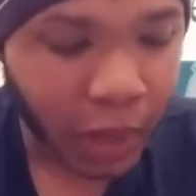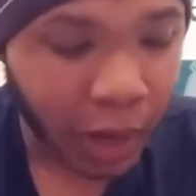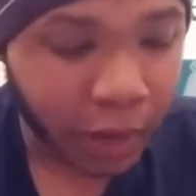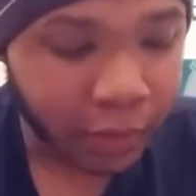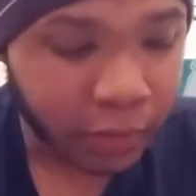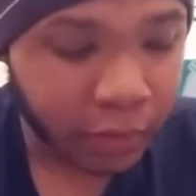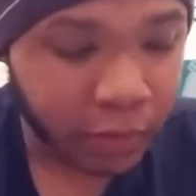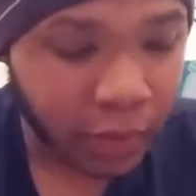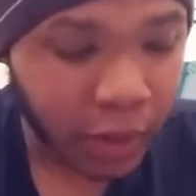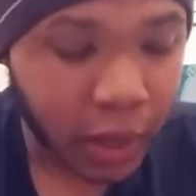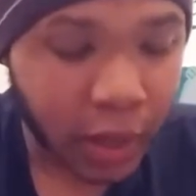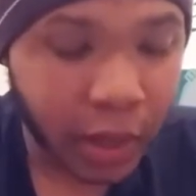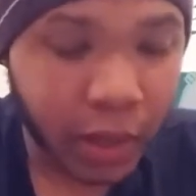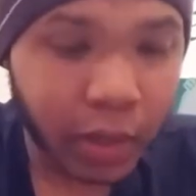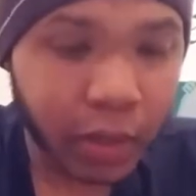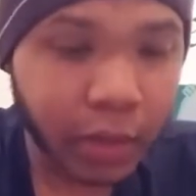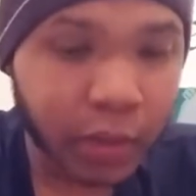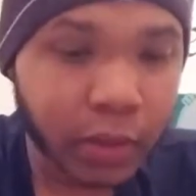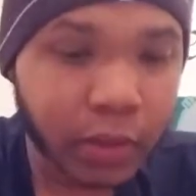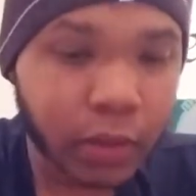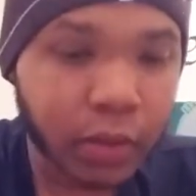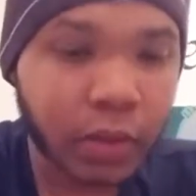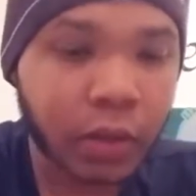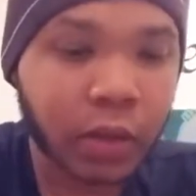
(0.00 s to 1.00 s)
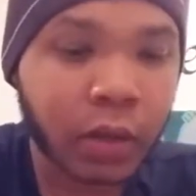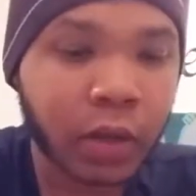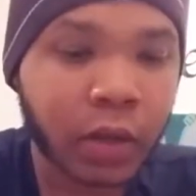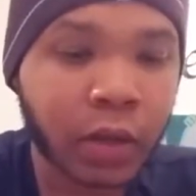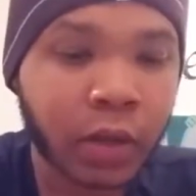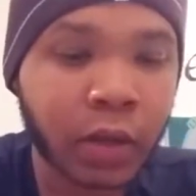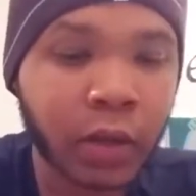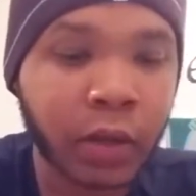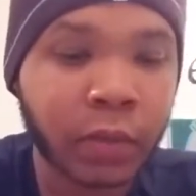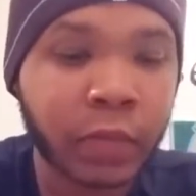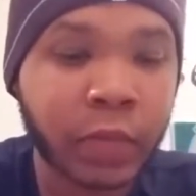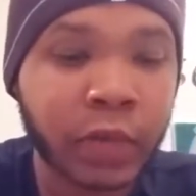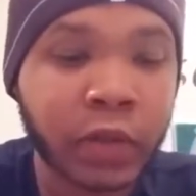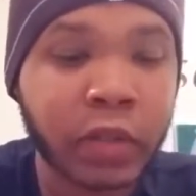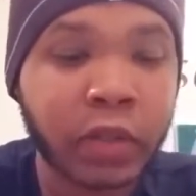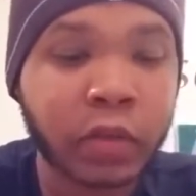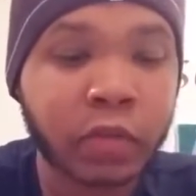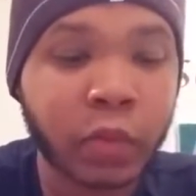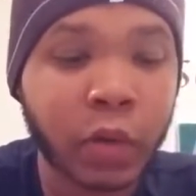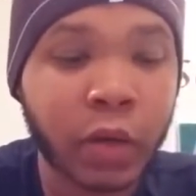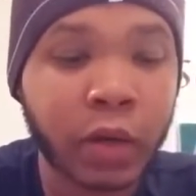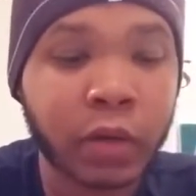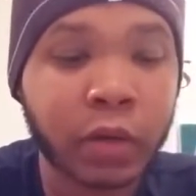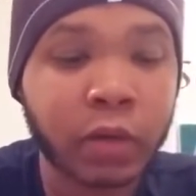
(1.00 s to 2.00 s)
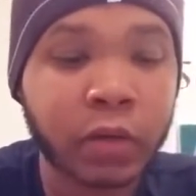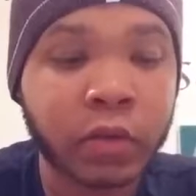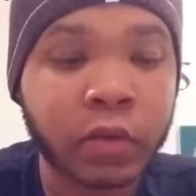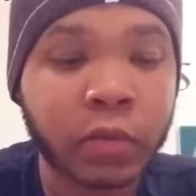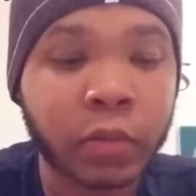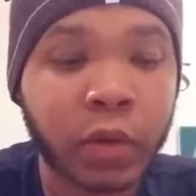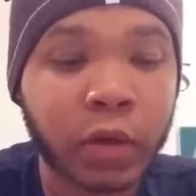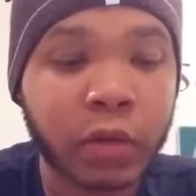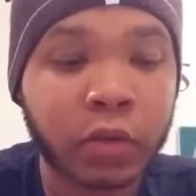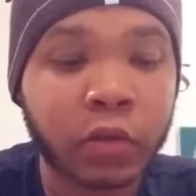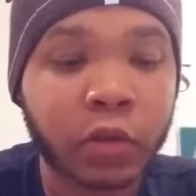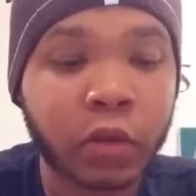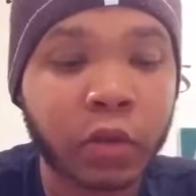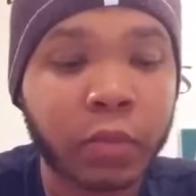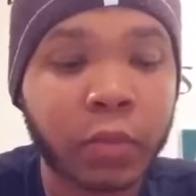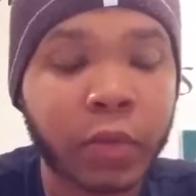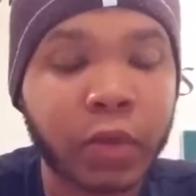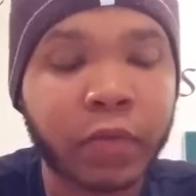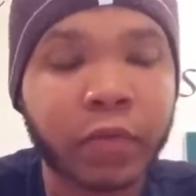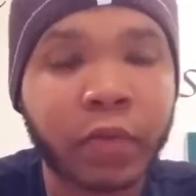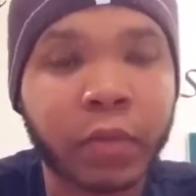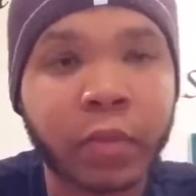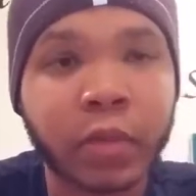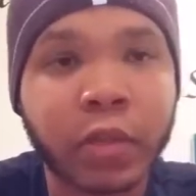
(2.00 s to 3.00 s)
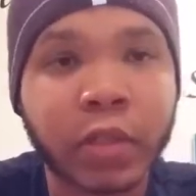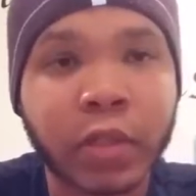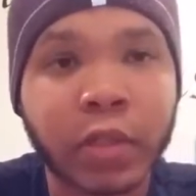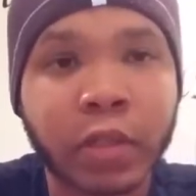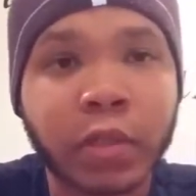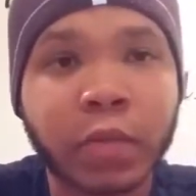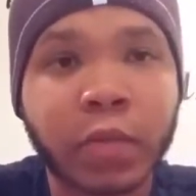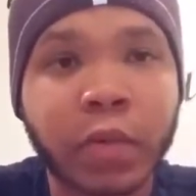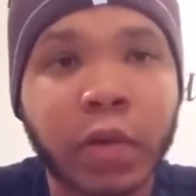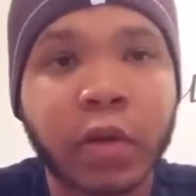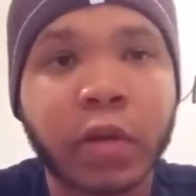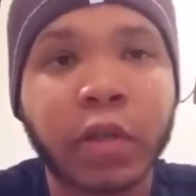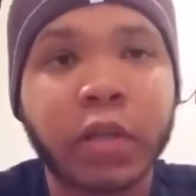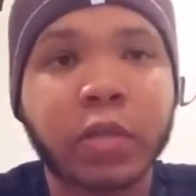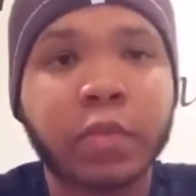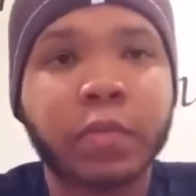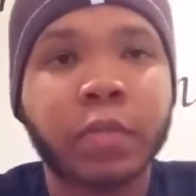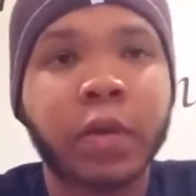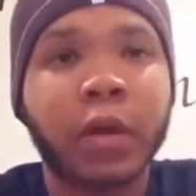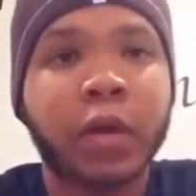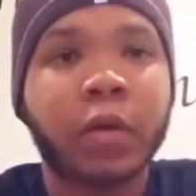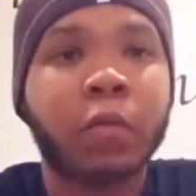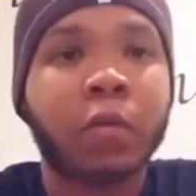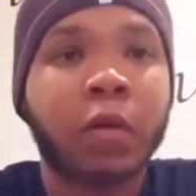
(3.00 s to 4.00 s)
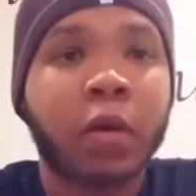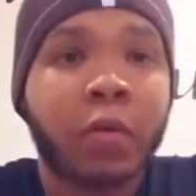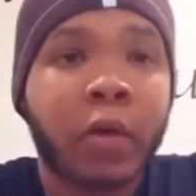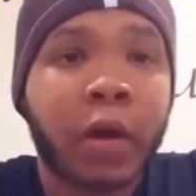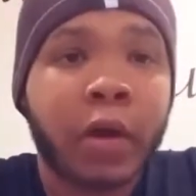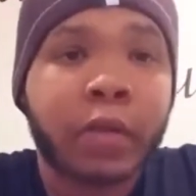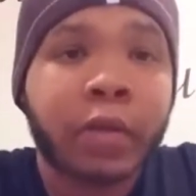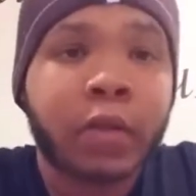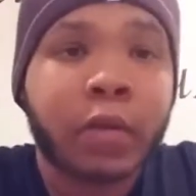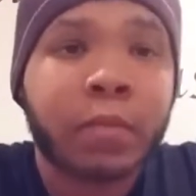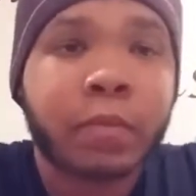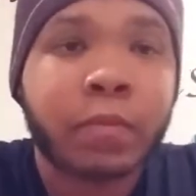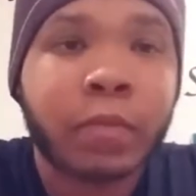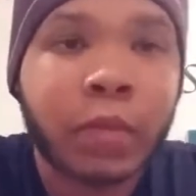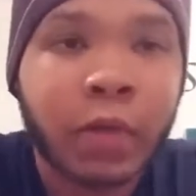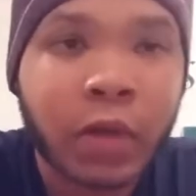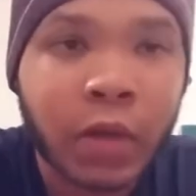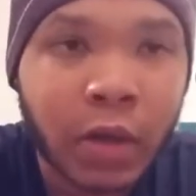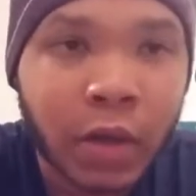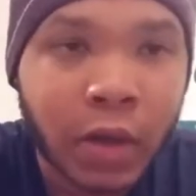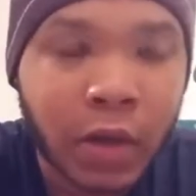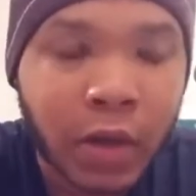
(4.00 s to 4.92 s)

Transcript: After that, this is what Jamal told me from his experience being around them,